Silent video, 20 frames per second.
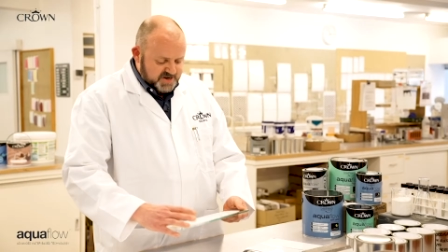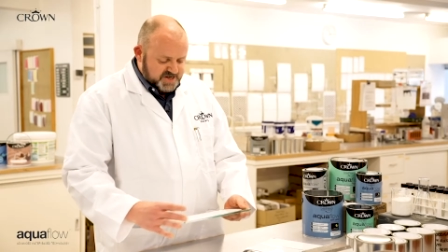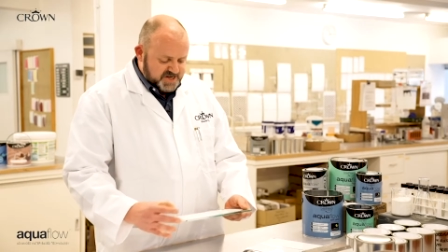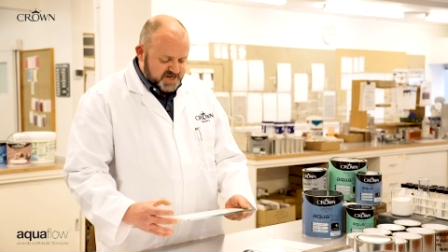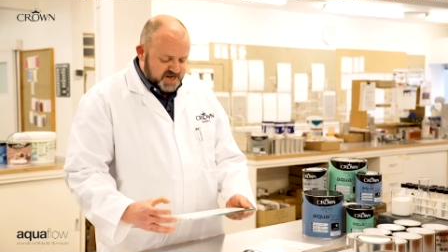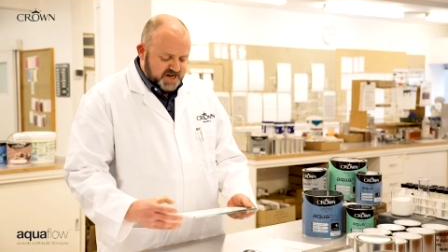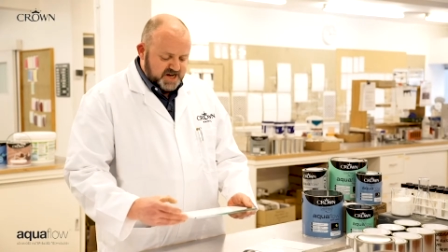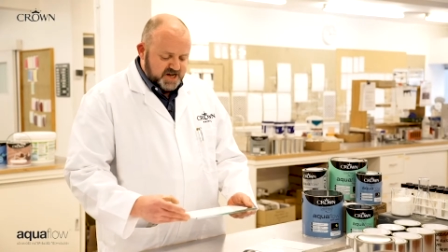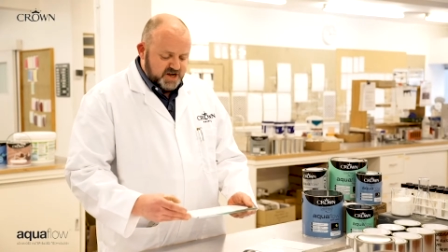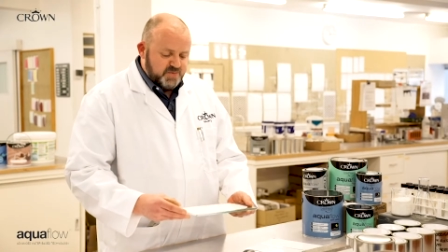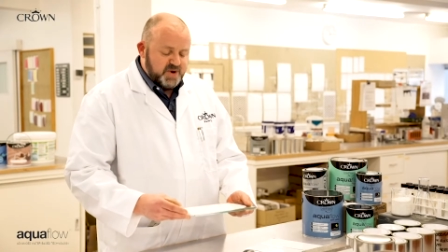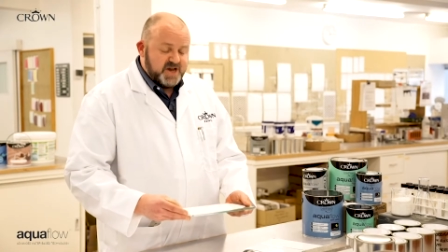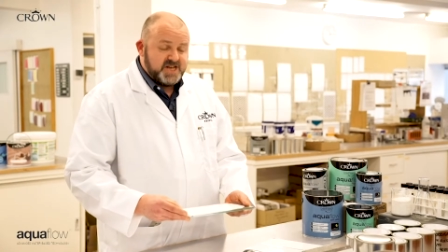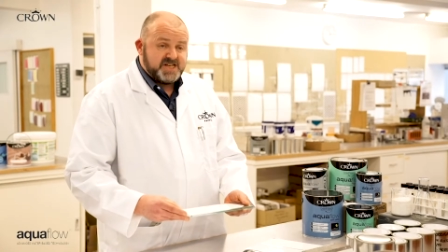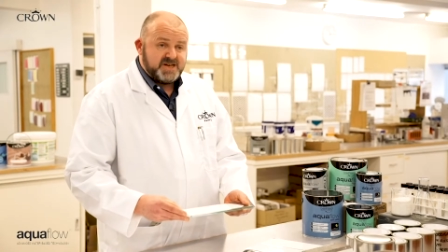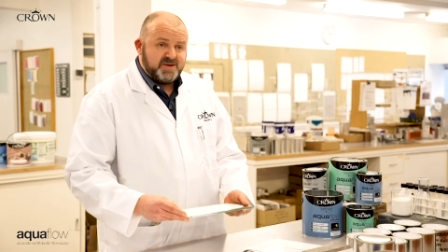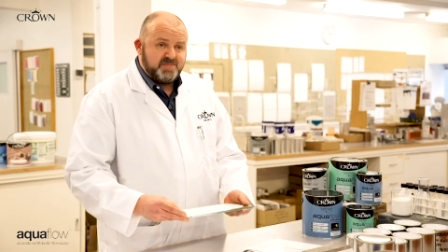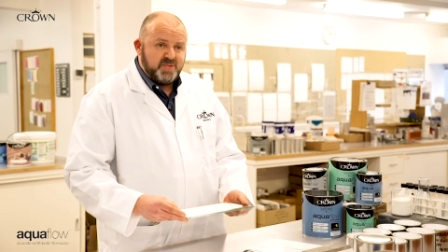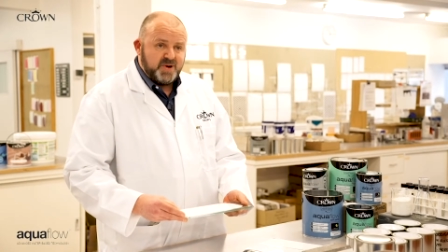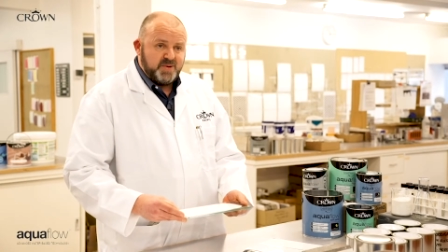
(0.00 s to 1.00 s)
taking your wet
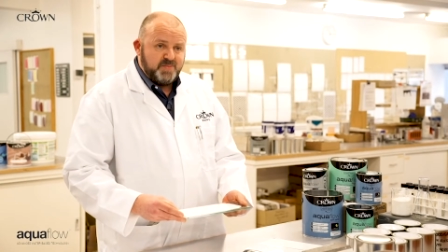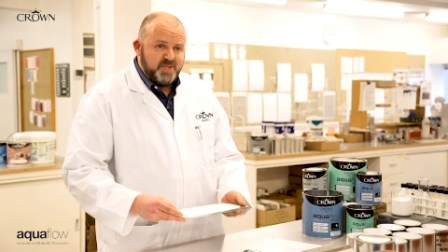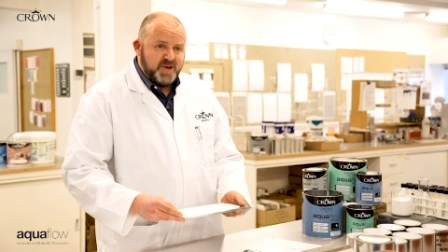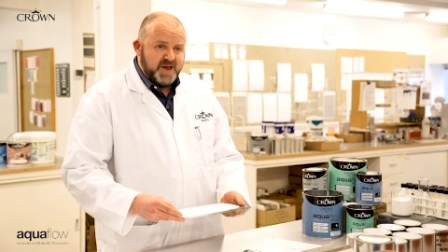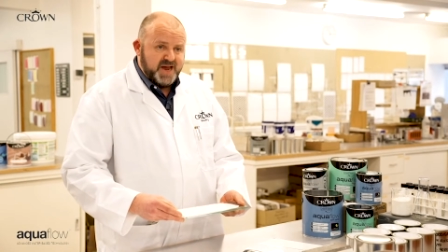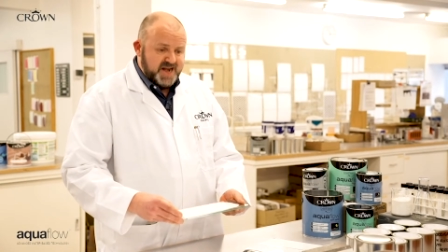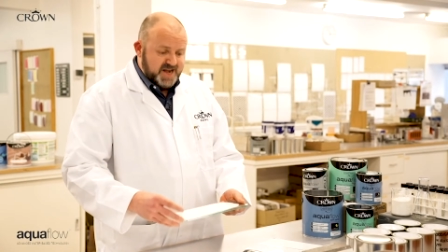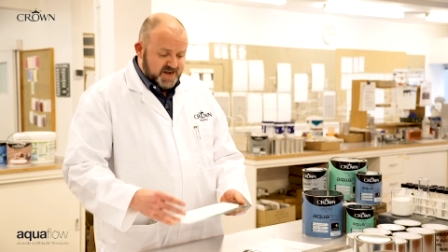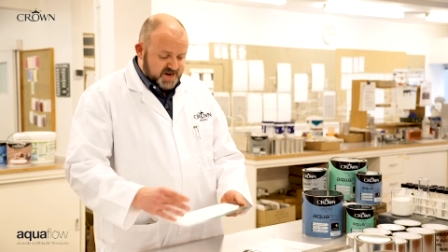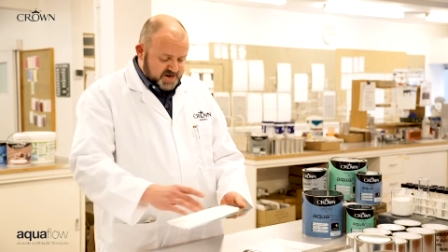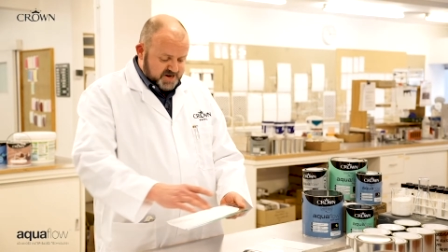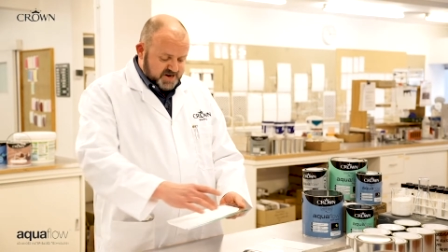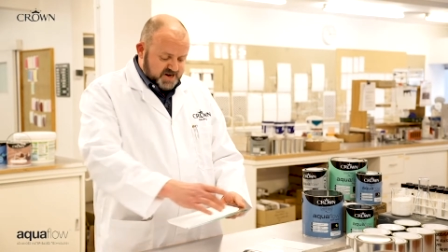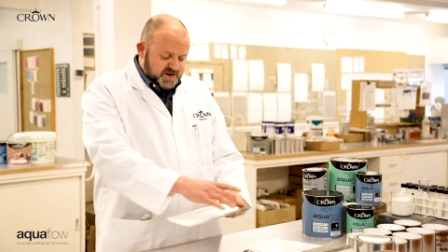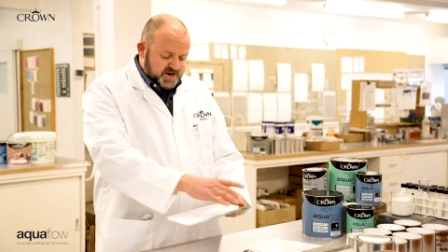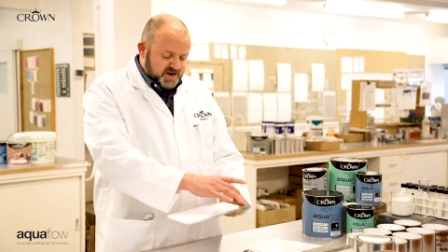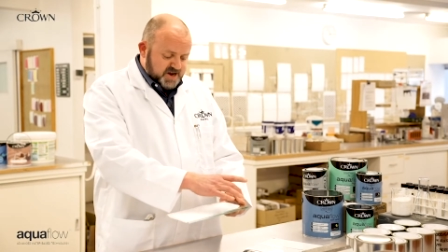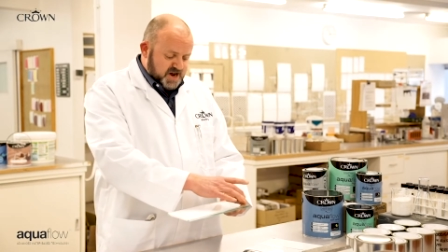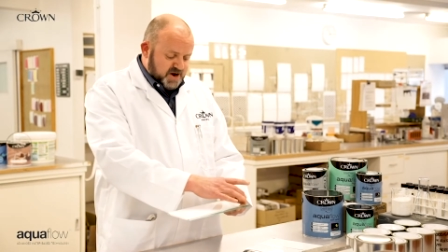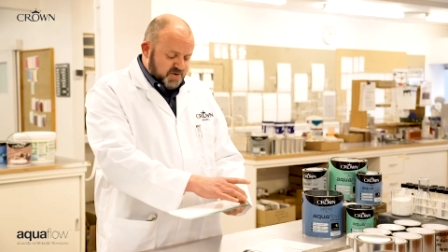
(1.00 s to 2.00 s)
sample of paint.
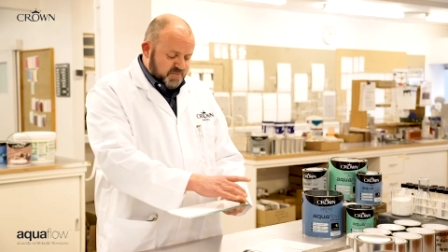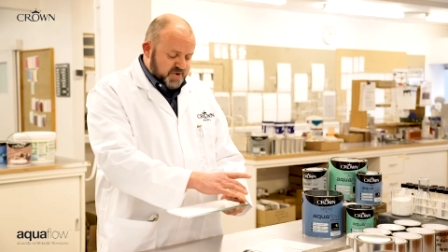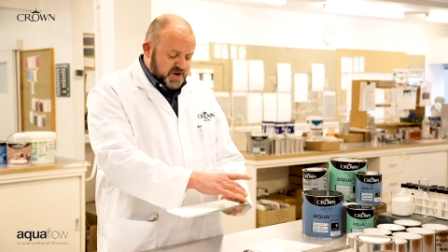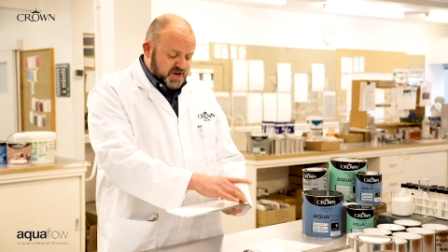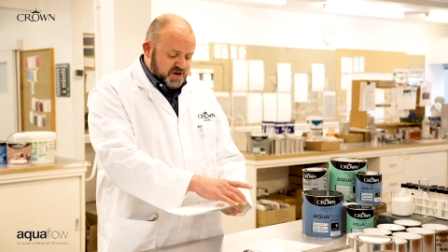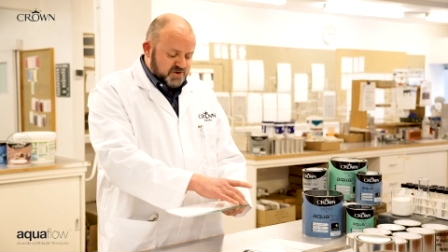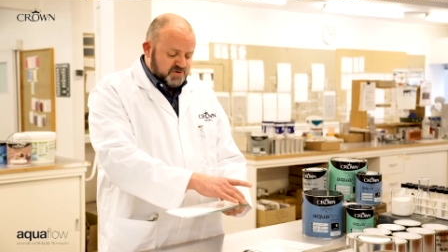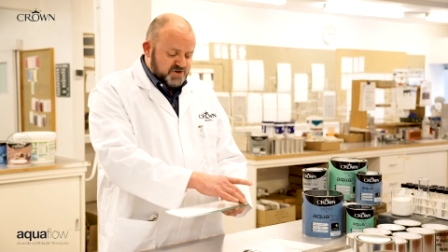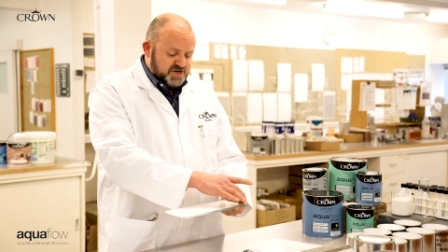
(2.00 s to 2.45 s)
We